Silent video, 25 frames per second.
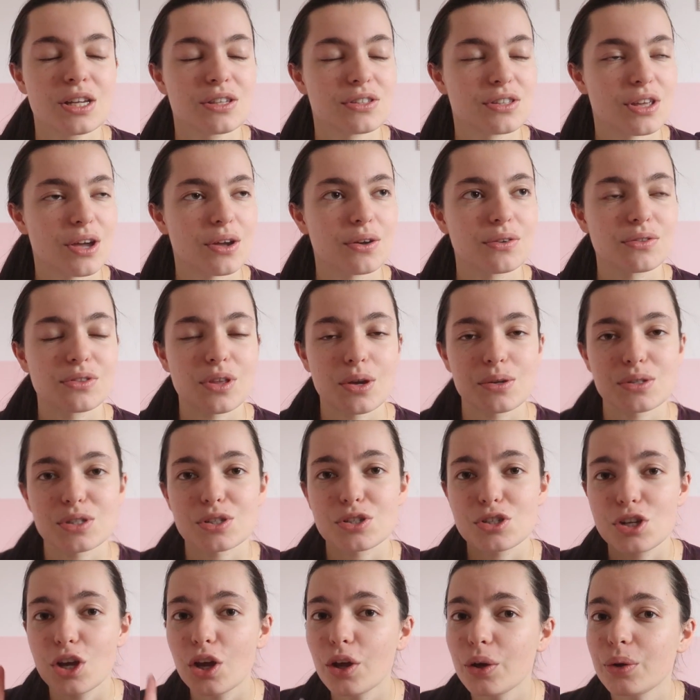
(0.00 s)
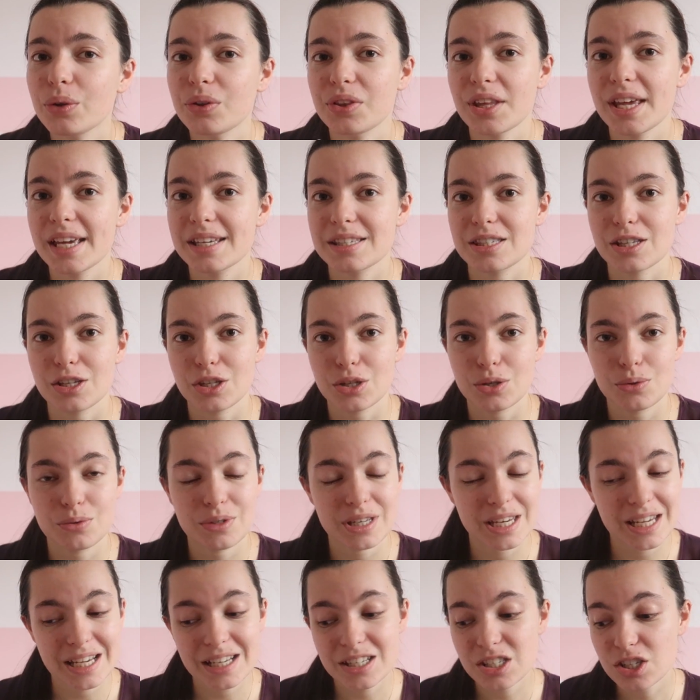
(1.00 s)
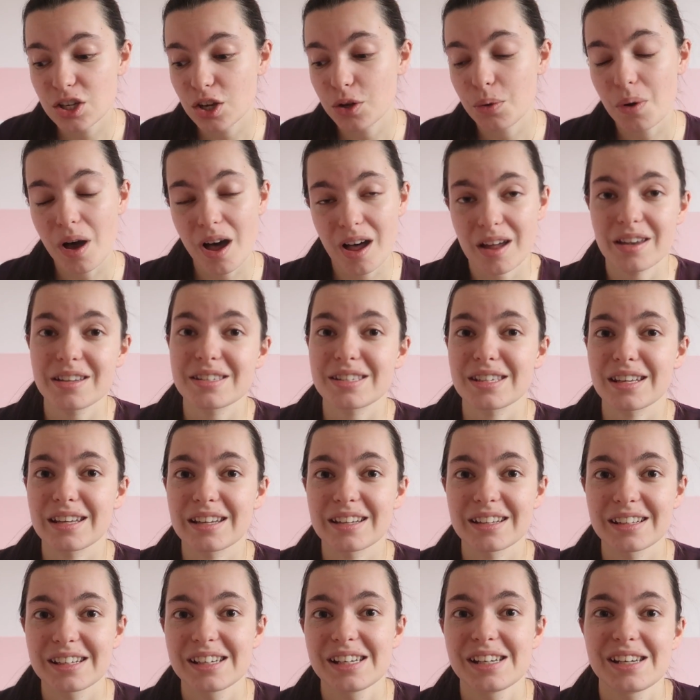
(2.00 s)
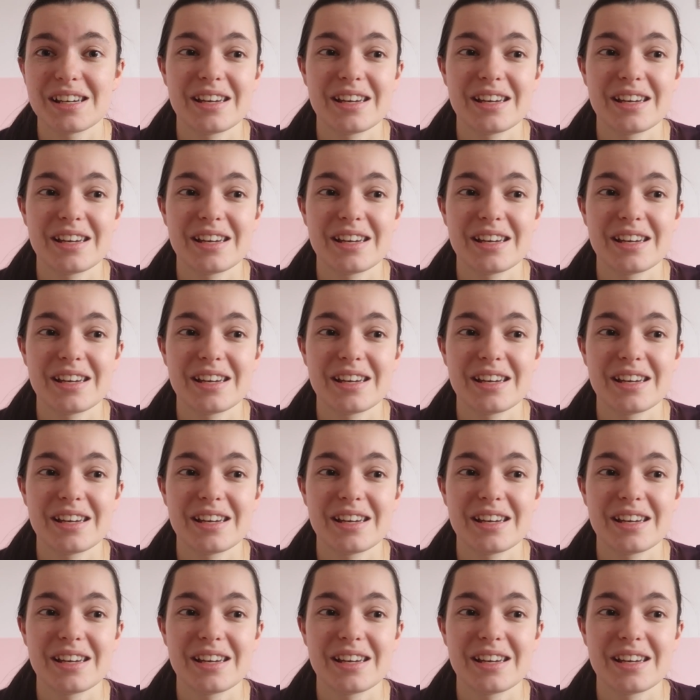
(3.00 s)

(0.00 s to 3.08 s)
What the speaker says: So those are two things that you need to answer